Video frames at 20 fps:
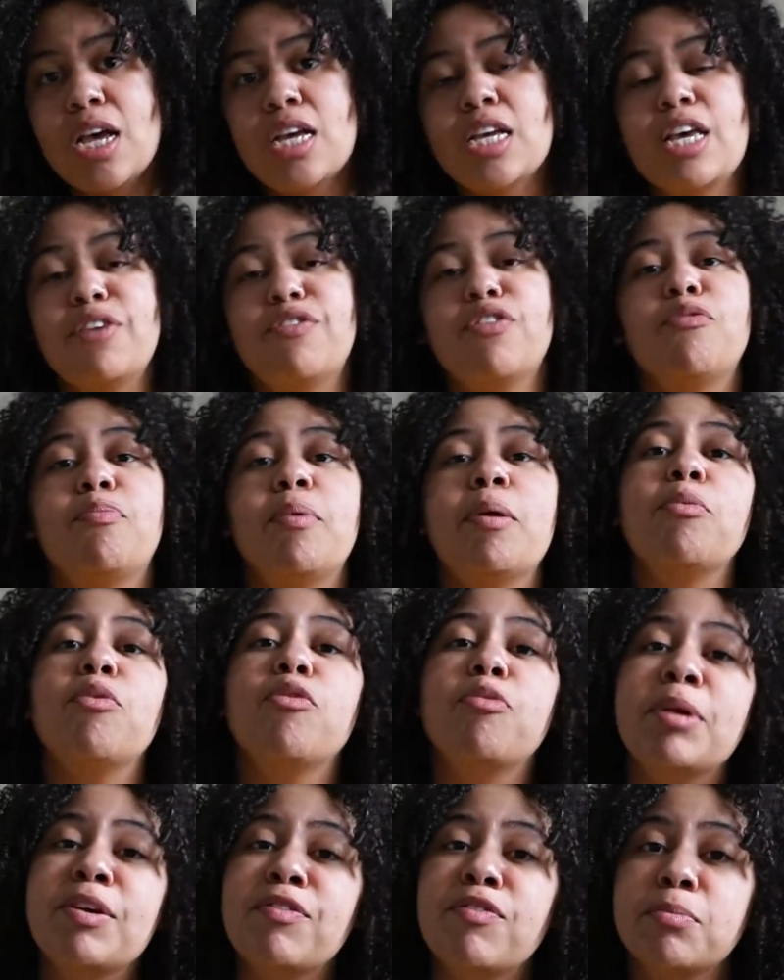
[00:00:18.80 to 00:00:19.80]
If you've been with
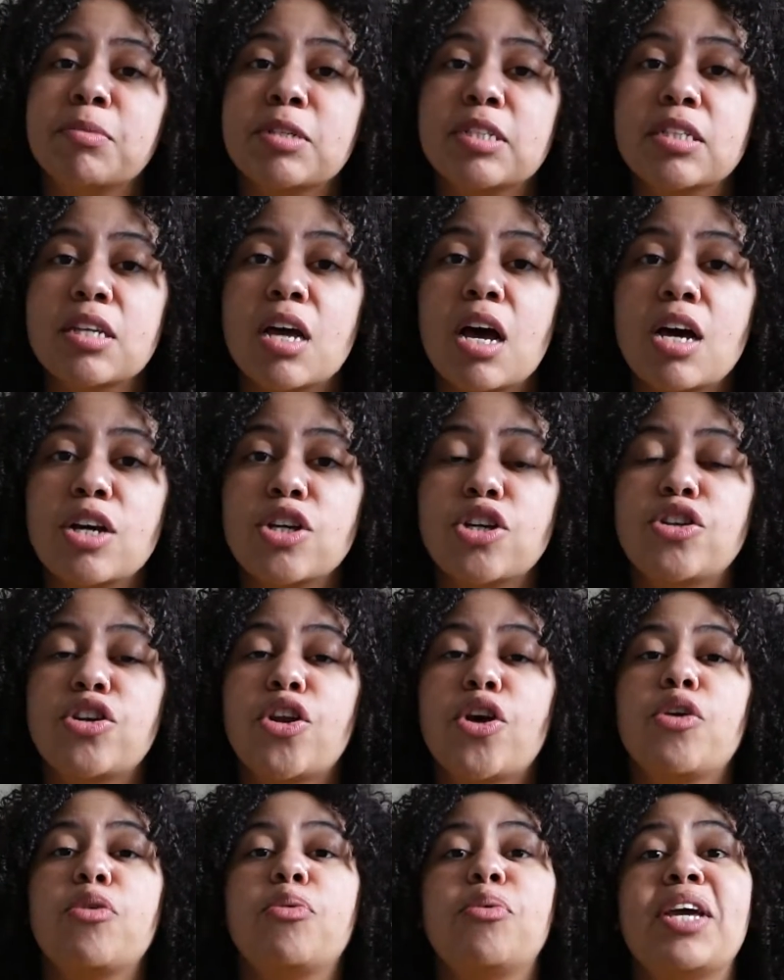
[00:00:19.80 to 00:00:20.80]
me from the start, you
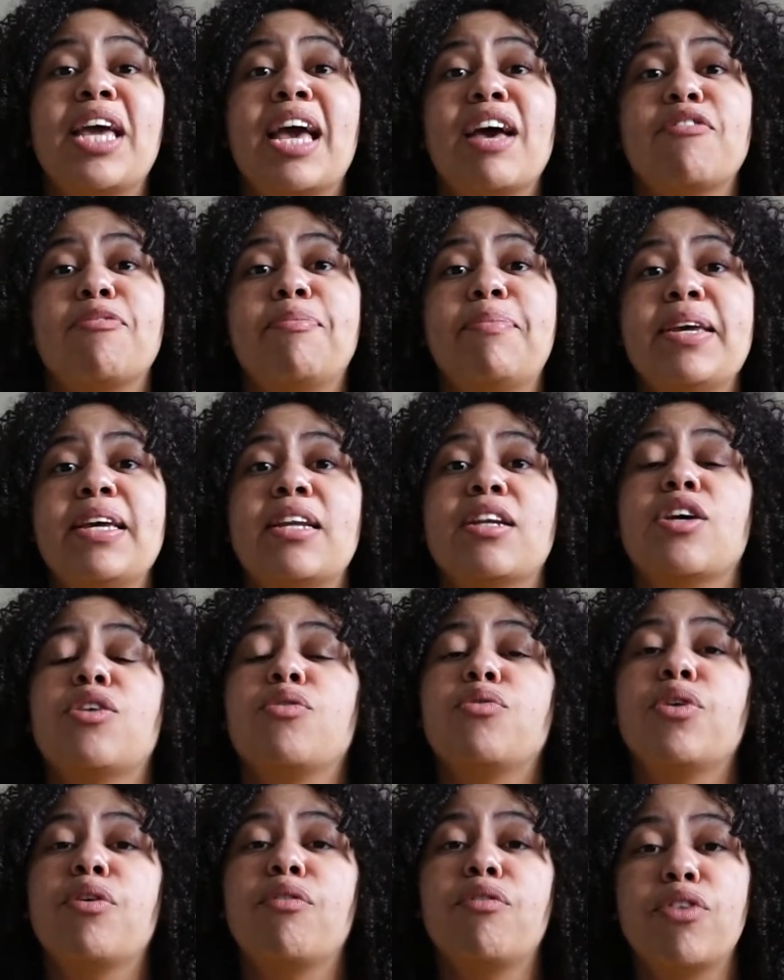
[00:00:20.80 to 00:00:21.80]
know we have been
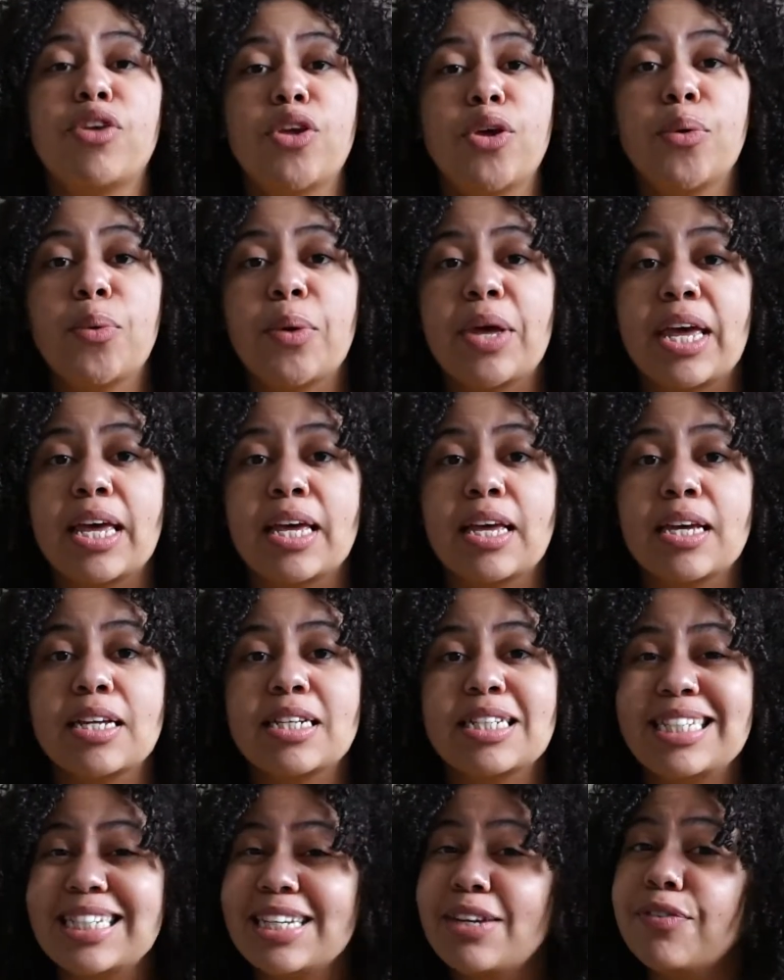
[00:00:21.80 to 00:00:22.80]
reviewing
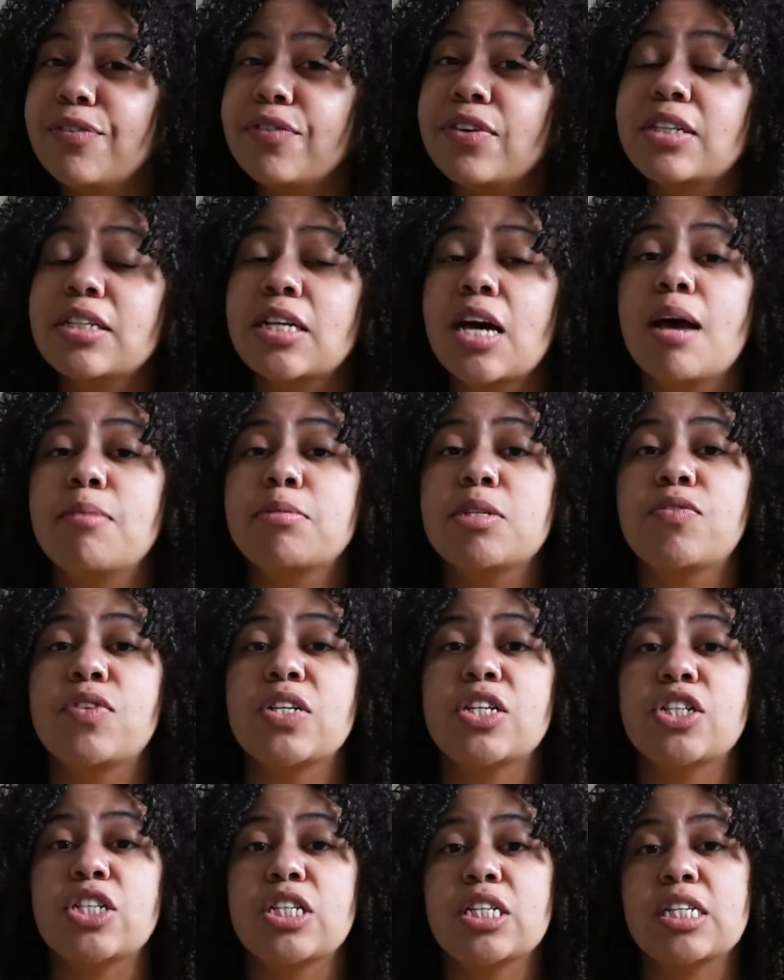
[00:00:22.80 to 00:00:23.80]
different types of
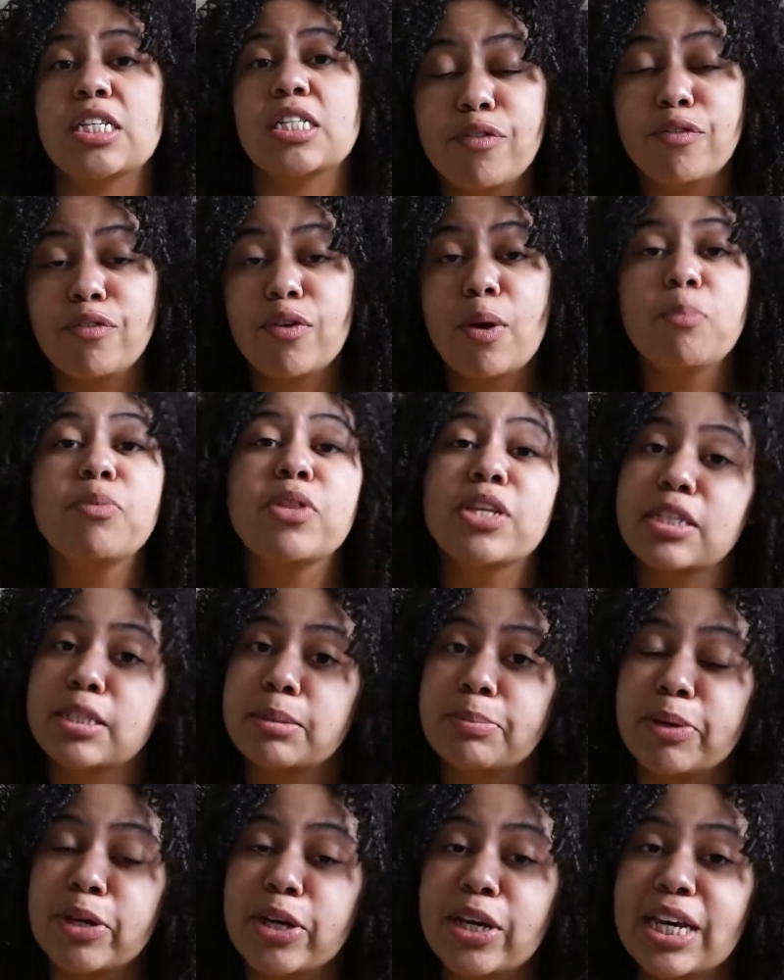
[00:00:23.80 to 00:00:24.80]
dishes from this
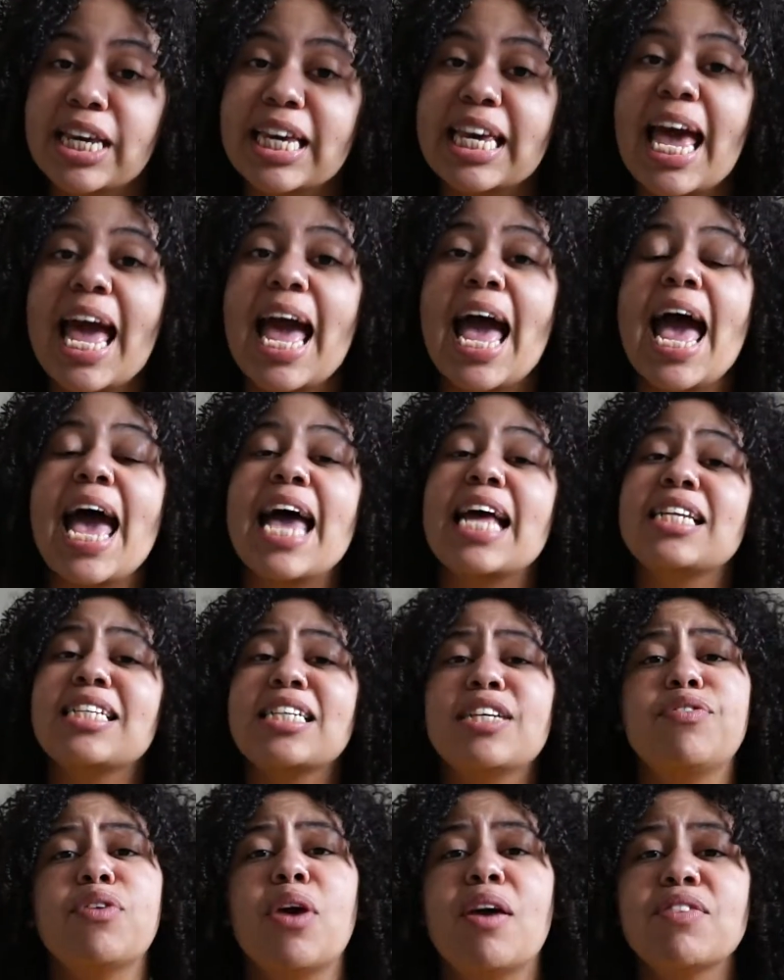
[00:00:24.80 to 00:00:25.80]
book, and
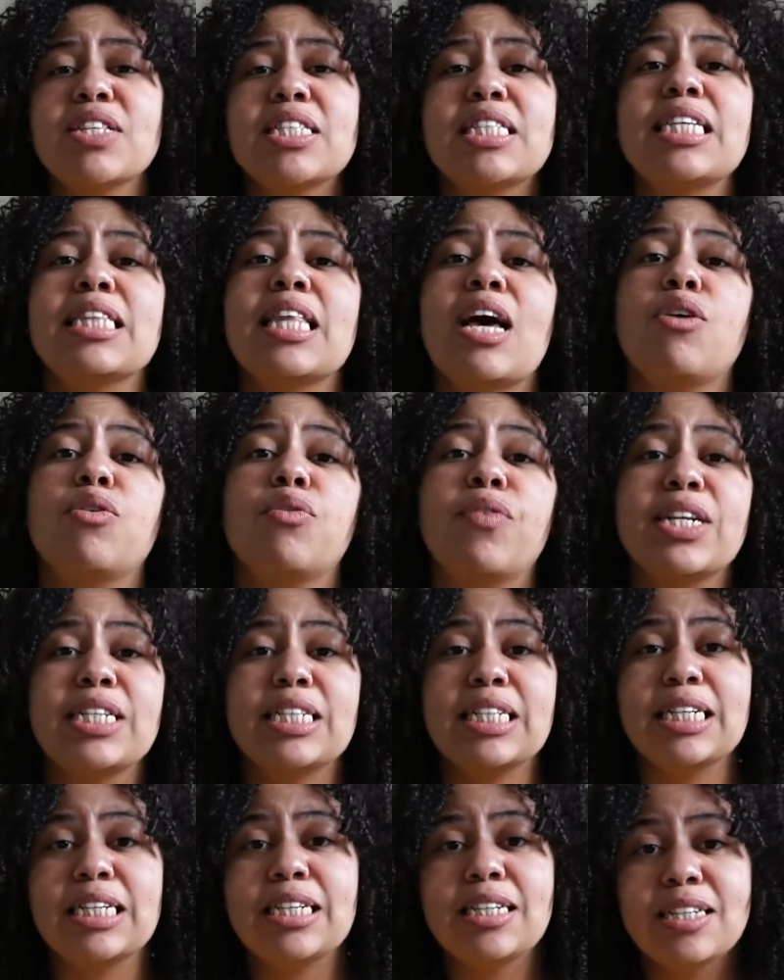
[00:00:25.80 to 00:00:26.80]
if you haven't seen that
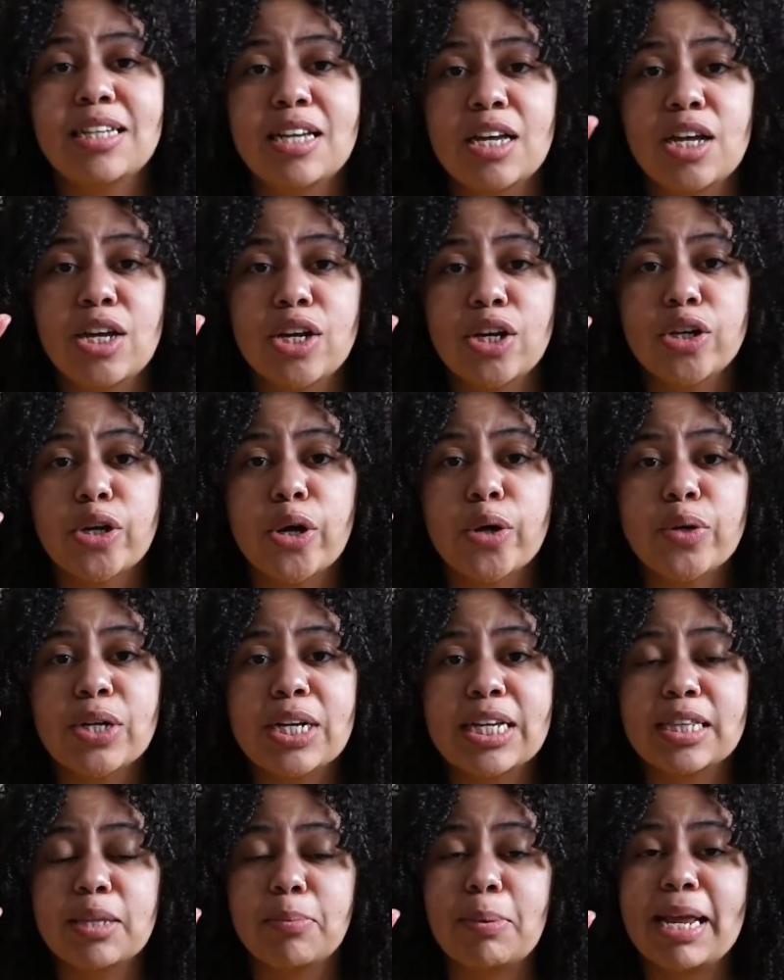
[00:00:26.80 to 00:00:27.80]
already, go
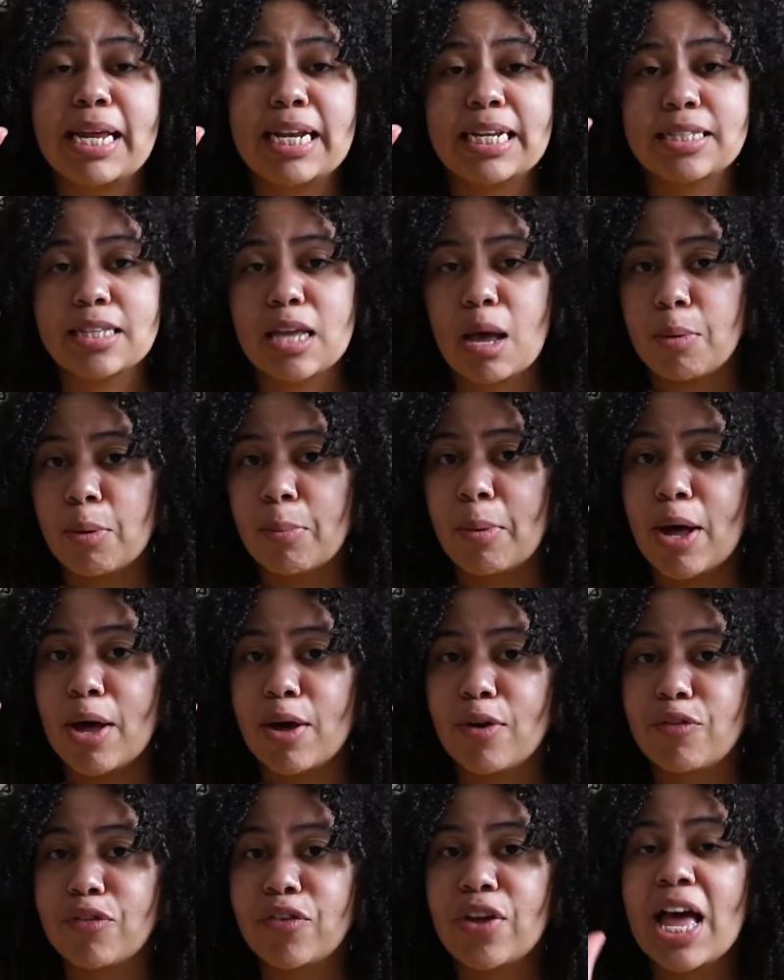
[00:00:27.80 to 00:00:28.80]
click the playlist up
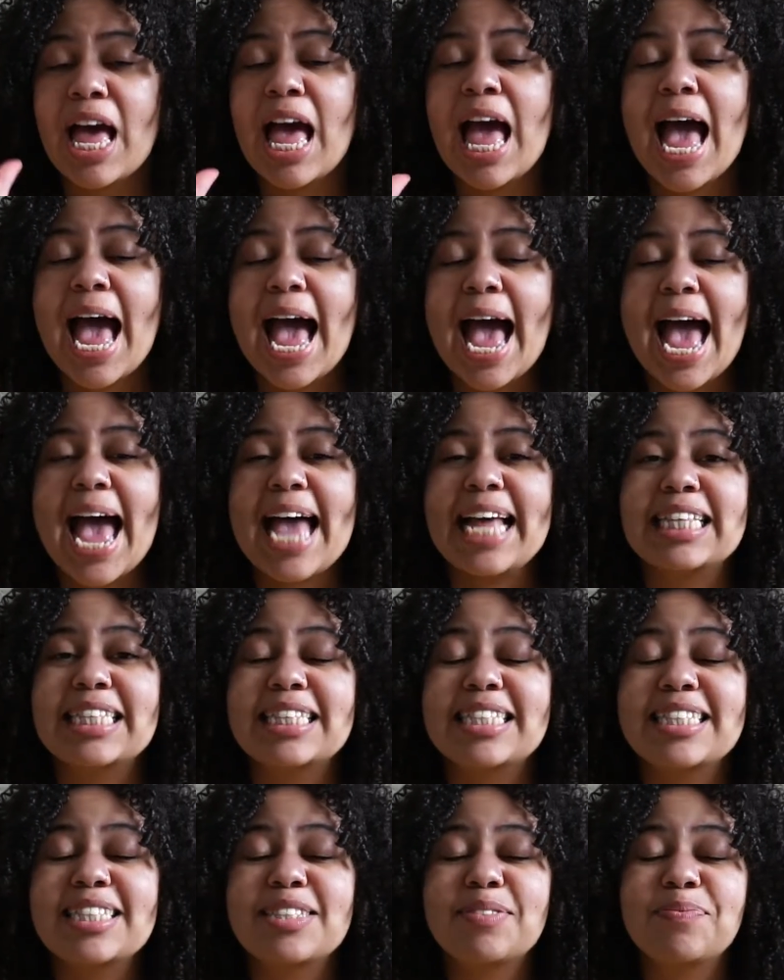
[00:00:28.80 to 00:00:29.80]
above
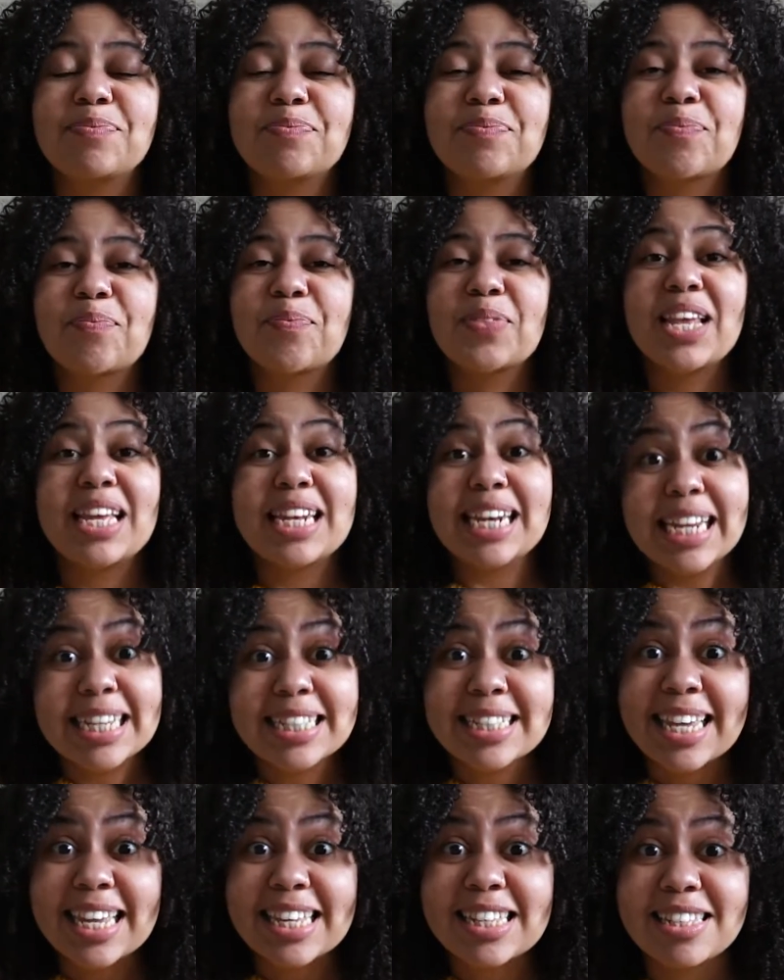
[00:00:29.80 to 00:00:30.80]
and
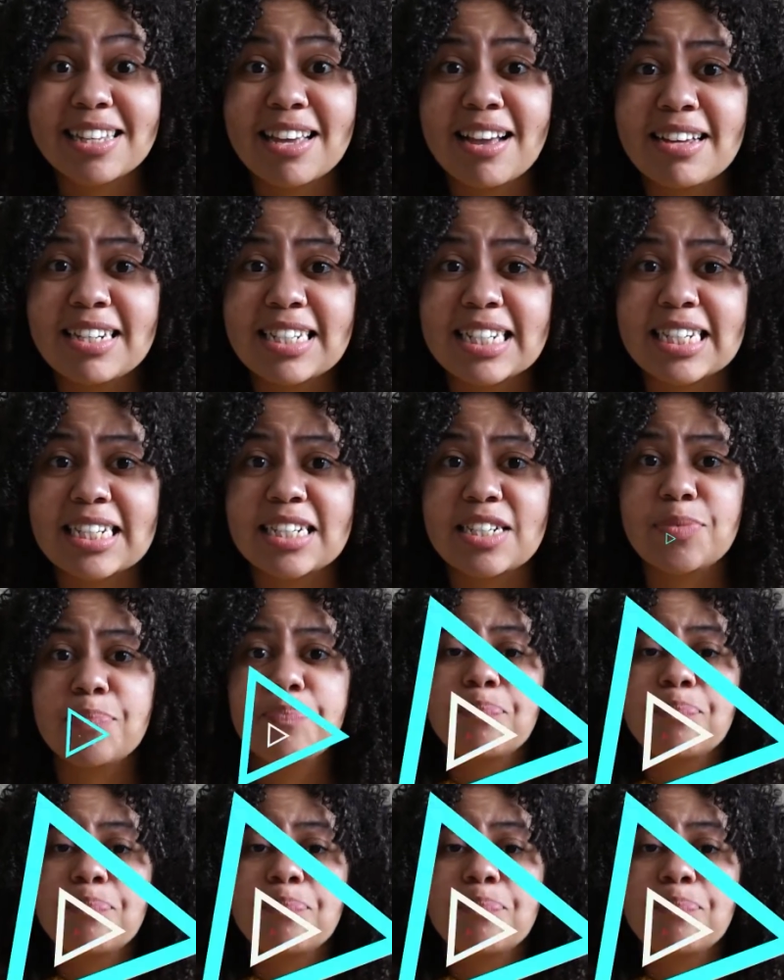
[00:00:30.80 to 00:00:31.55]
let's get started.